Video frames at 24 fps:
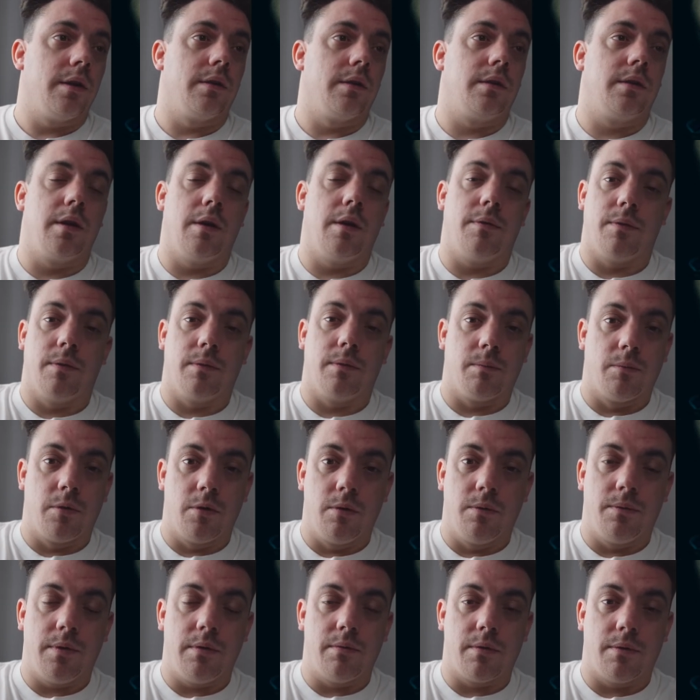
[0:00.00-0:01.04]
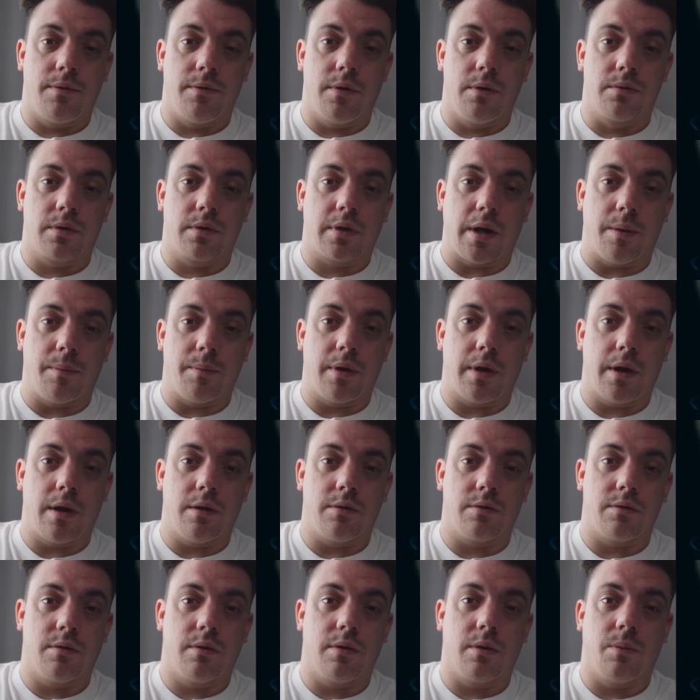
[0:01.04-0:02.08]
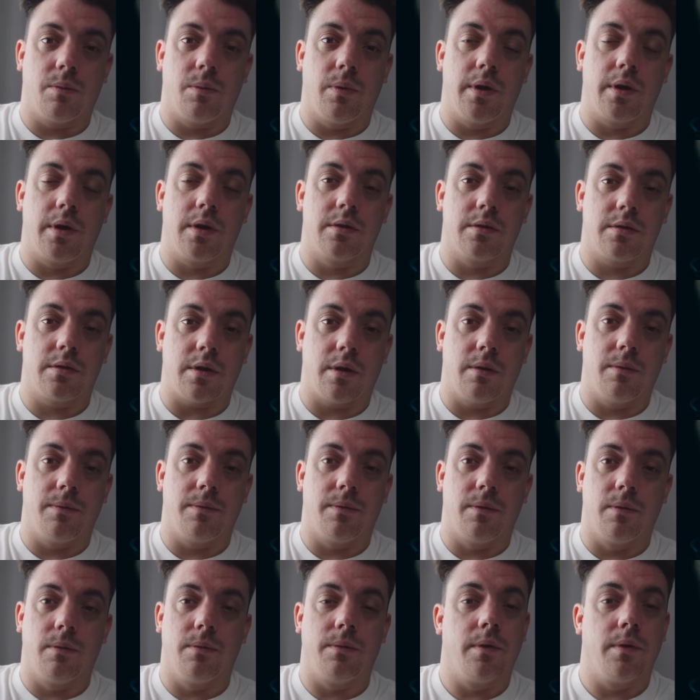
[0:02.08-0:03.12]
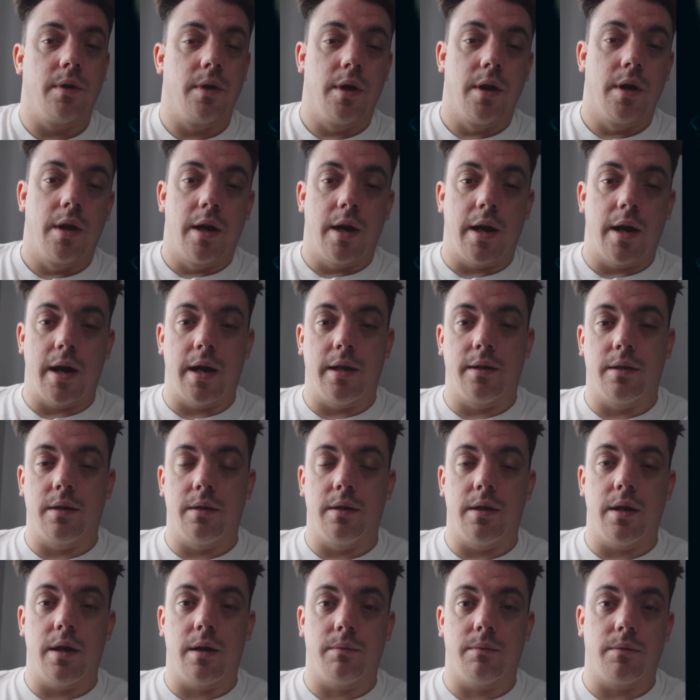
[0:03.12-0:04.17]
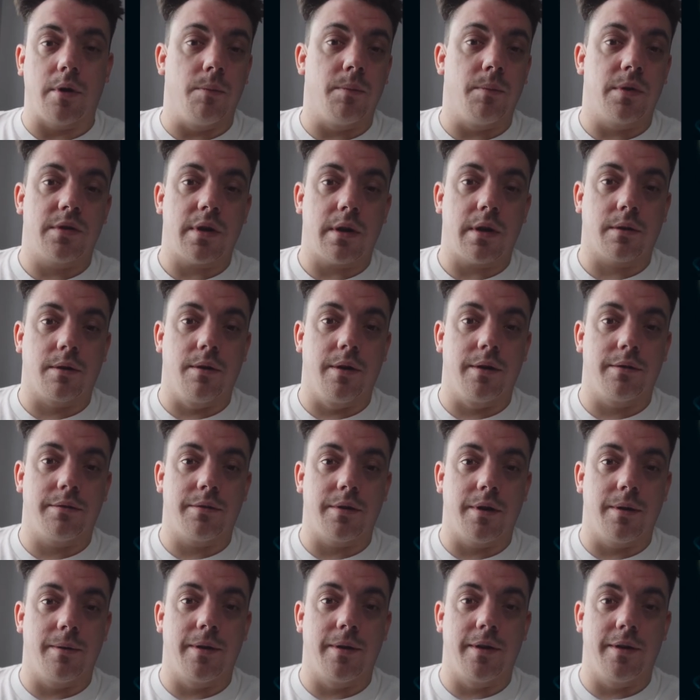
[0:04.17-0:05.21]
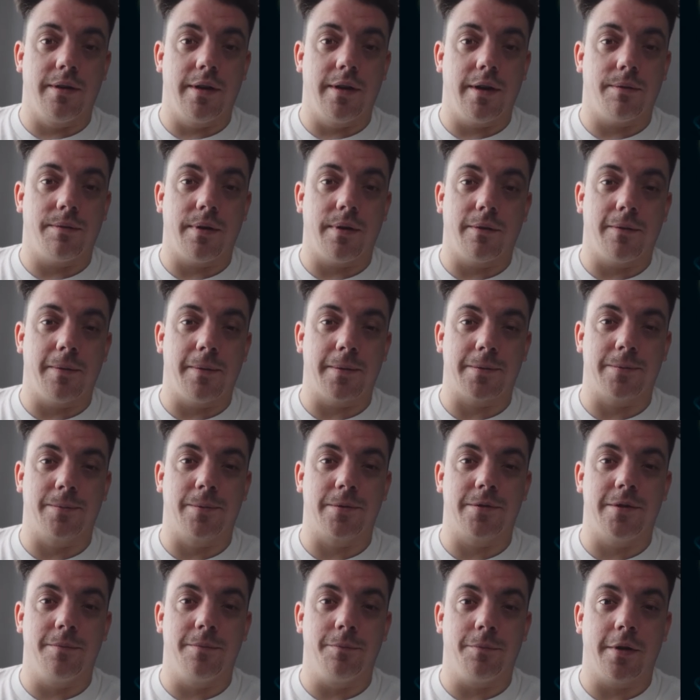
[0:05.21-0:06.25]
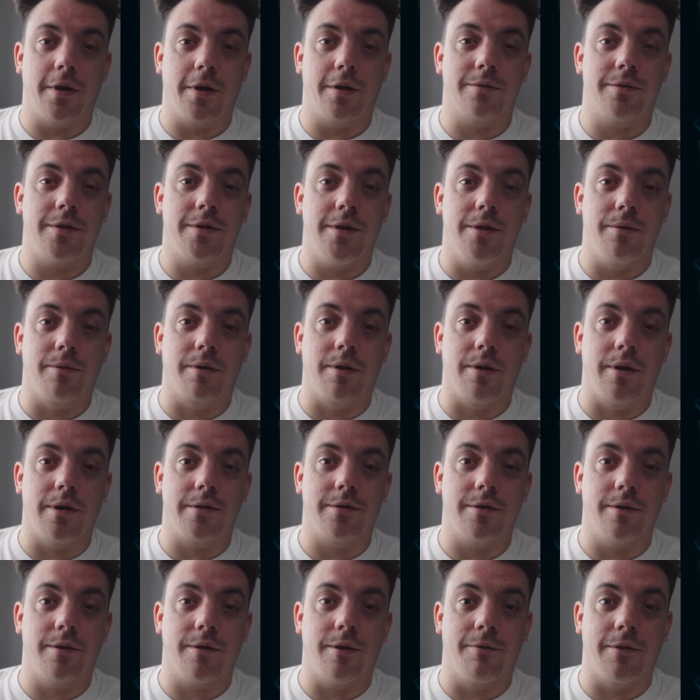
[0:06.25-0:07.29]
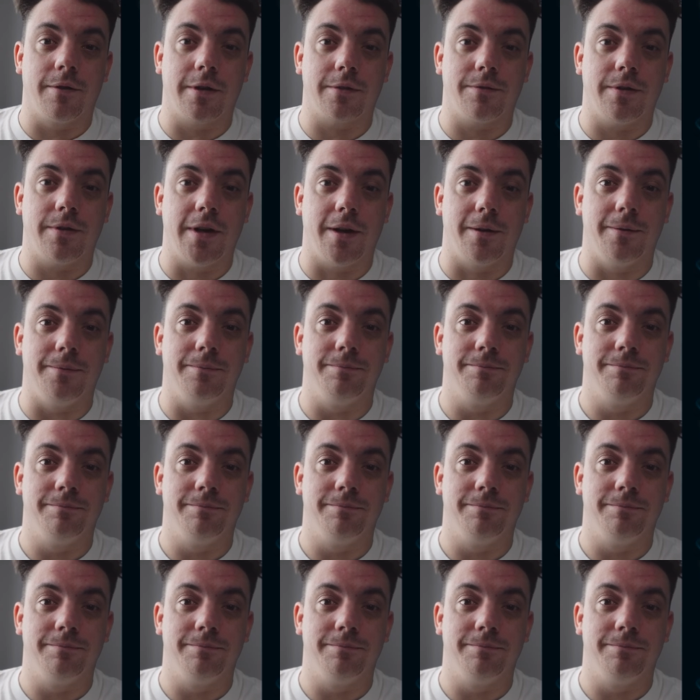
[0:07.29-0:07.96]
different movie reviews coming out during the week and so forth. And then, yeah, don't miss out, guys. So, yeah, thank you very much for watching. And I'll see you guys on the next video.